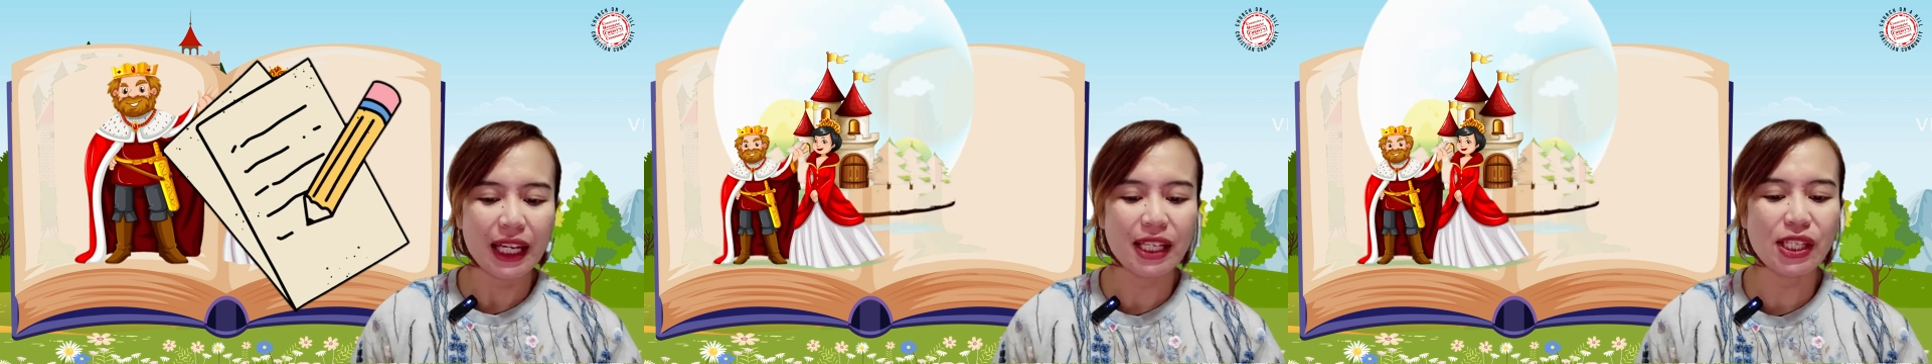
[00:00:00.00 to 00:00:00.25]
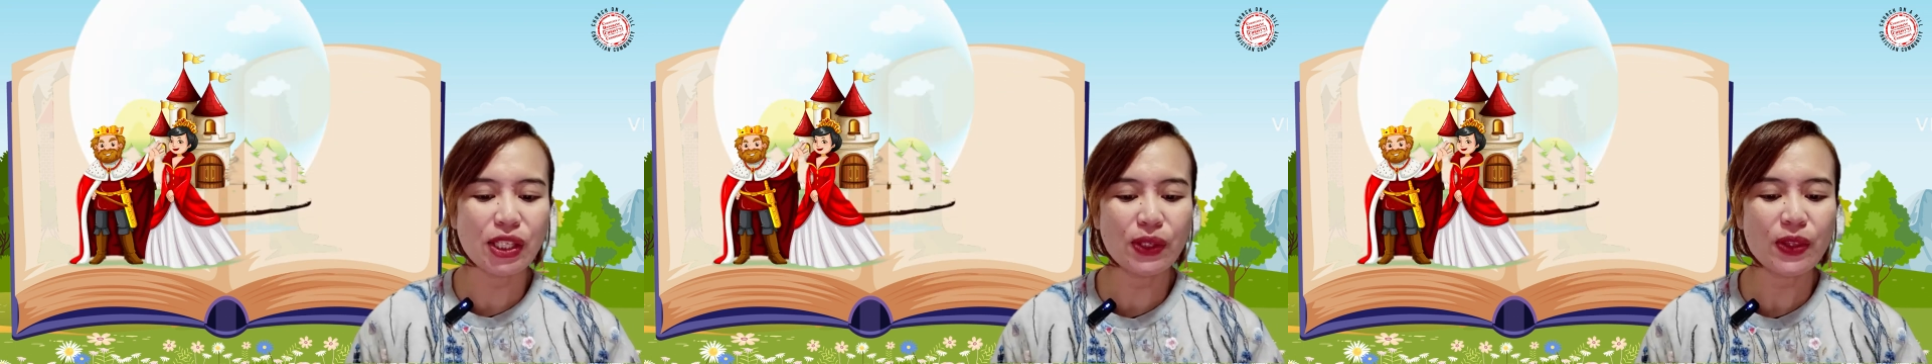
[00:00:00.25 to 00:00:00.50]

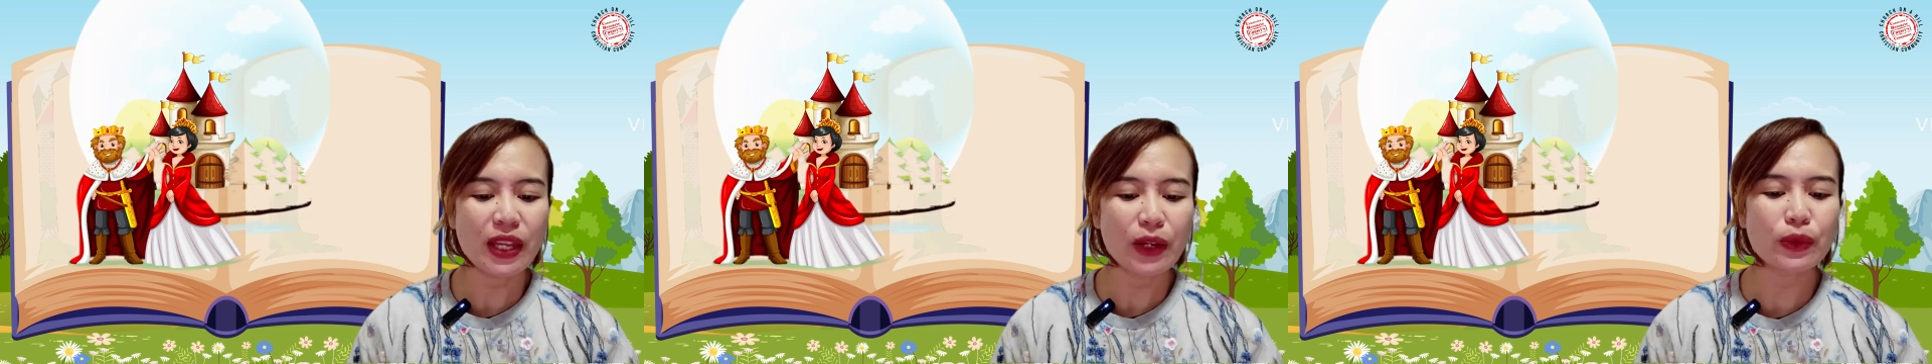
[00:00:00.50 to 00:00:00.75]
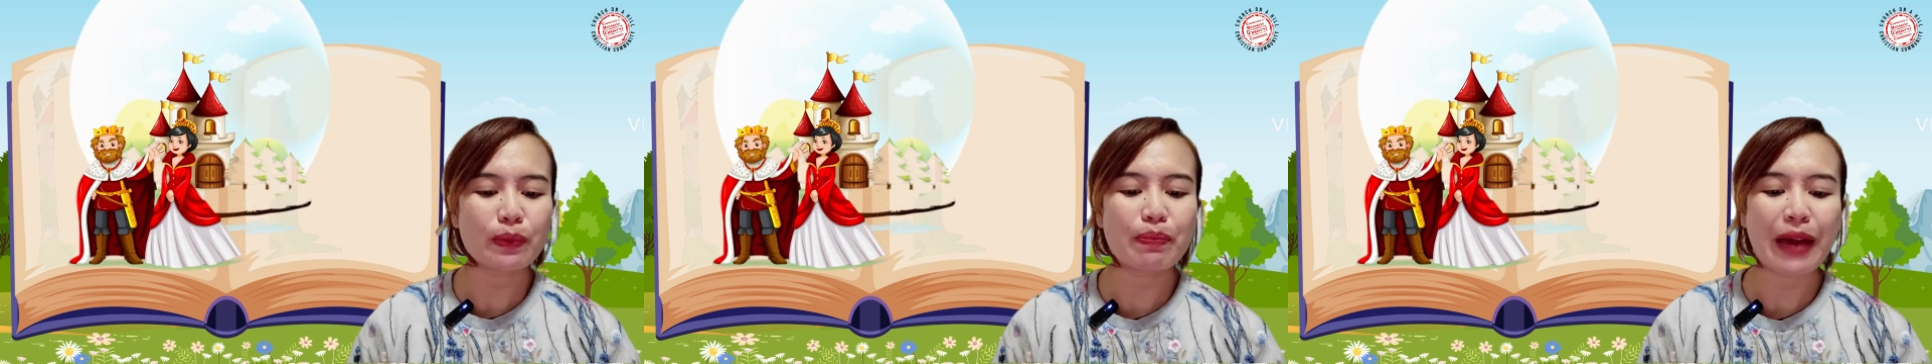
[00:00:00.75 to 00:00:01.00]
He knew
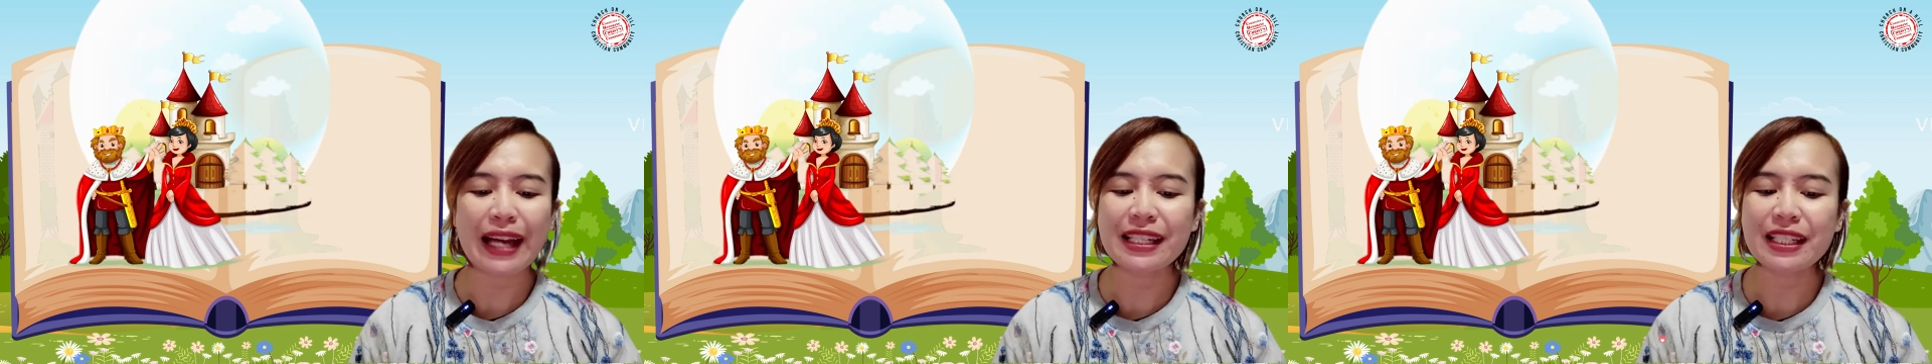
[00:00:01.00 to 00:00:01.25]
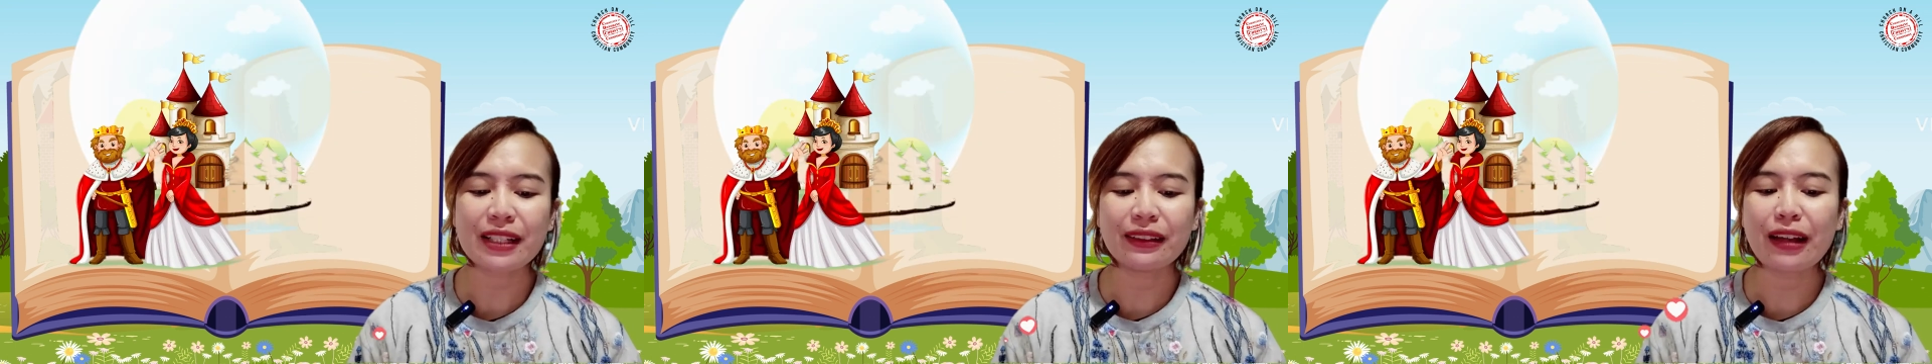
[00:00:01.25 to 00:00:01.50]
that
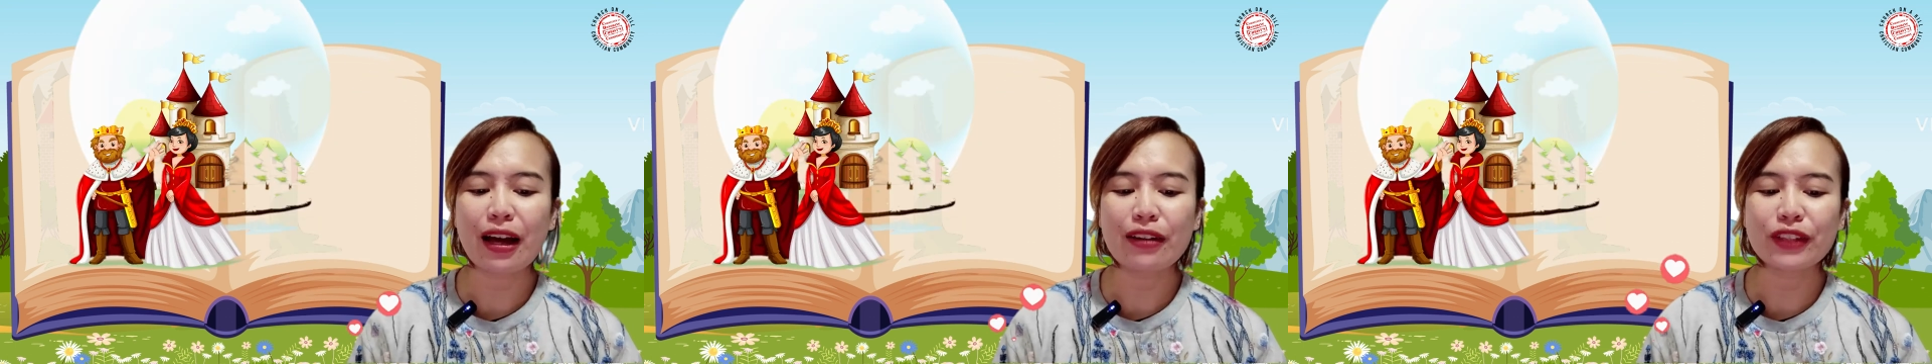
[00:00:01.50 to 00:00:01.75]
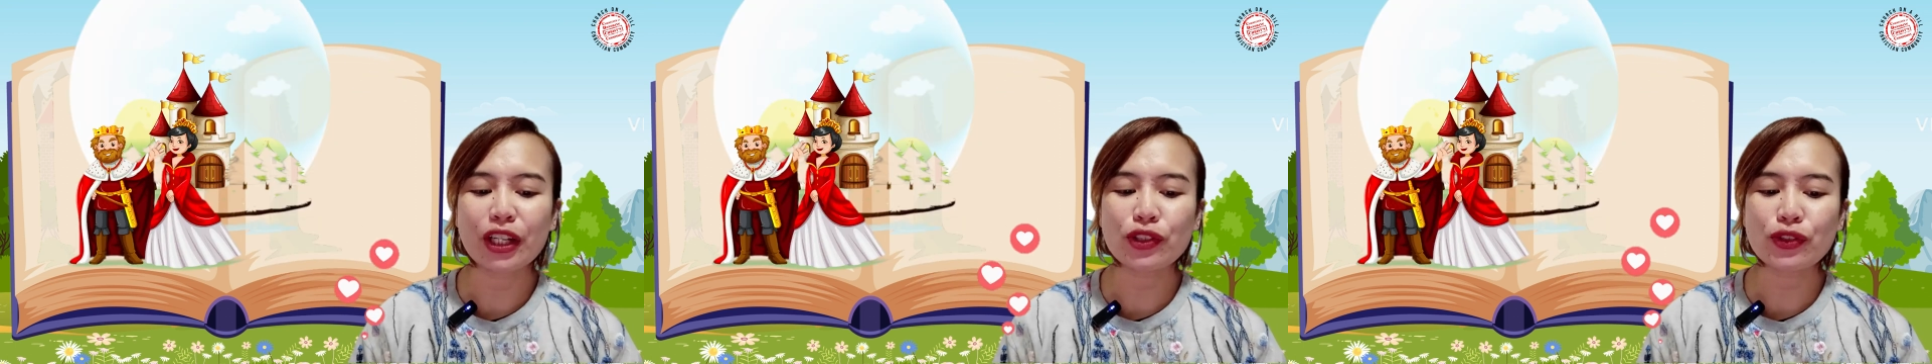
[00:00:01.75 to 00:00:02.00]
romantic
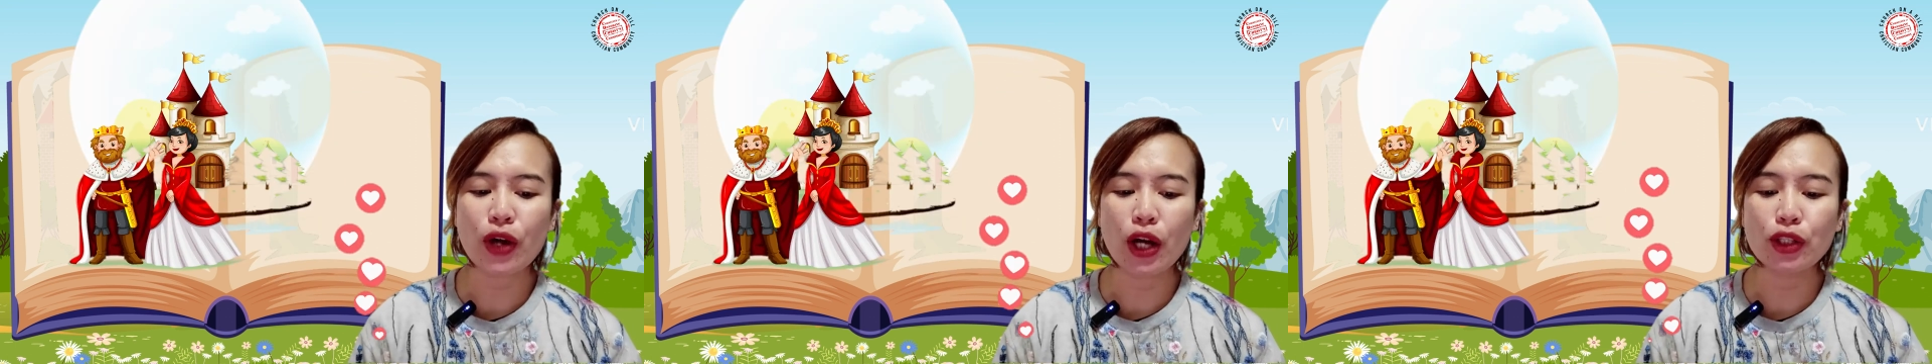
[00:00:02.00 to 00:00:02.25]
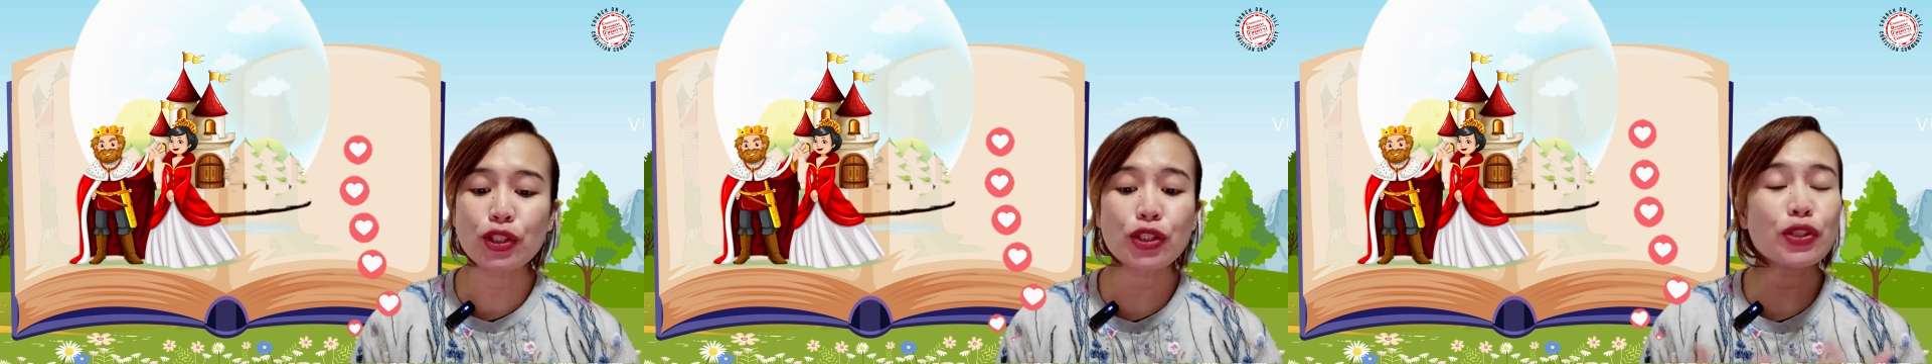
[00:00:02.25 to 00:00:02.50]
love can
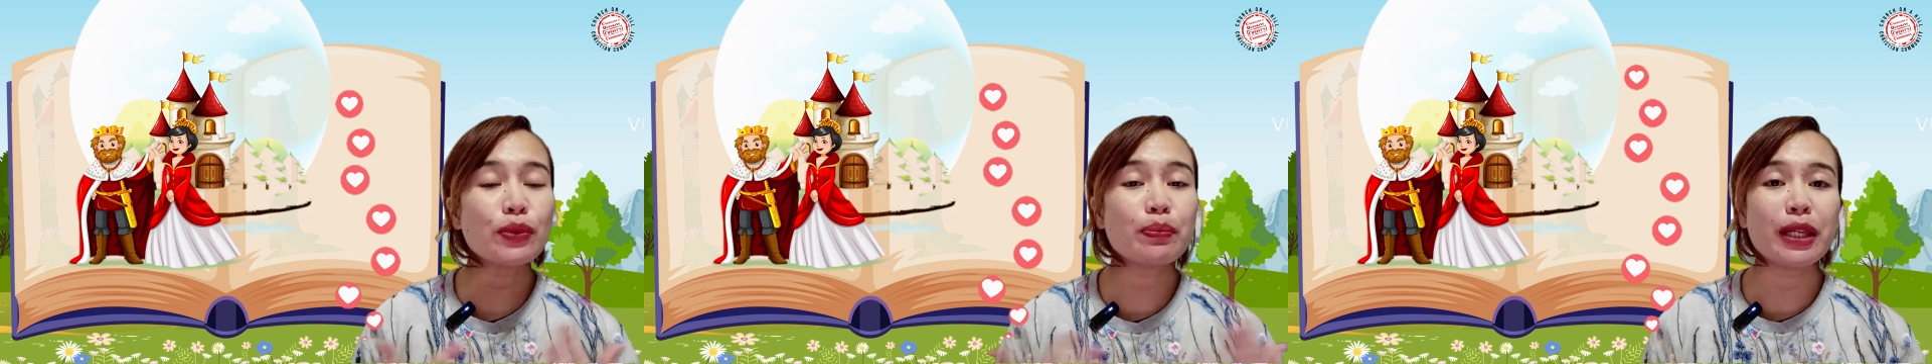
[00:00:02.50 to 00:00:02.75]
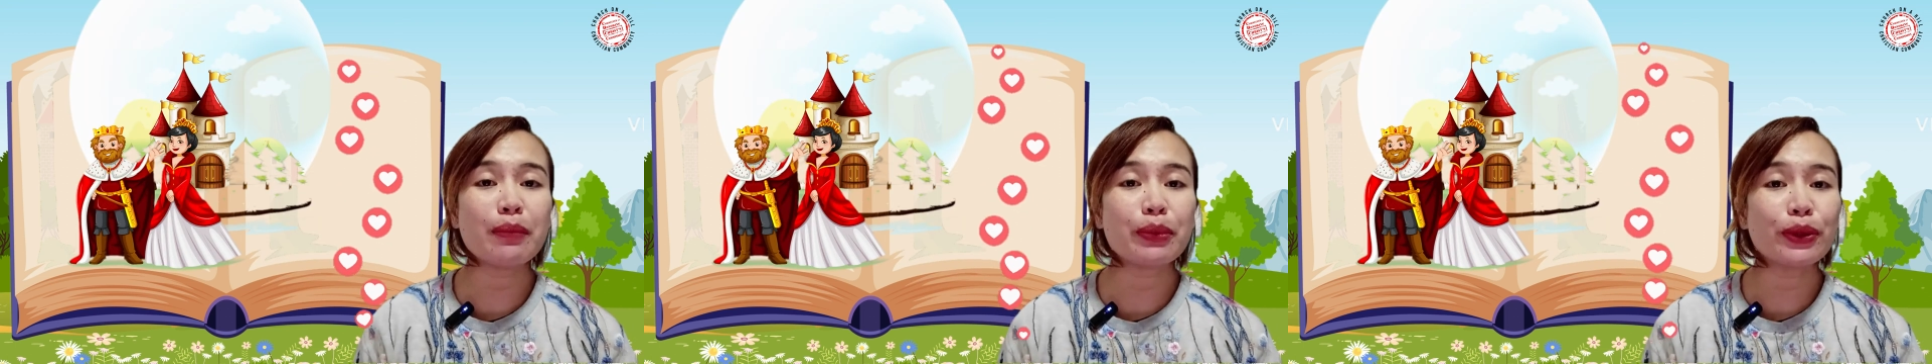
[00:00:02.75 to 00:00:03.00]
draw two
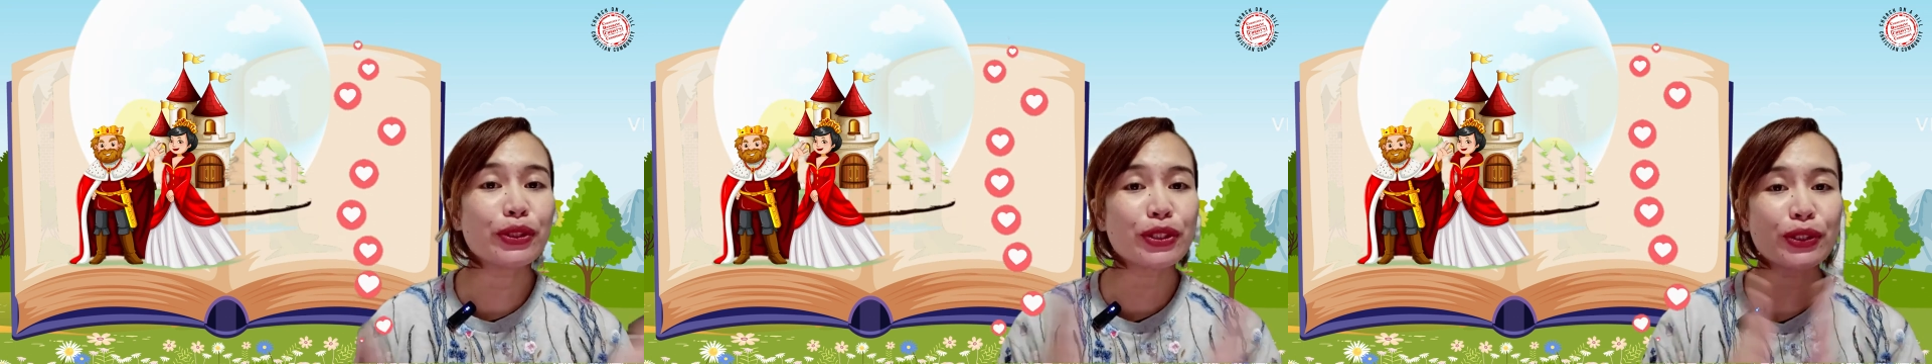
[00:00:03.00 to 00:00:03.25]
people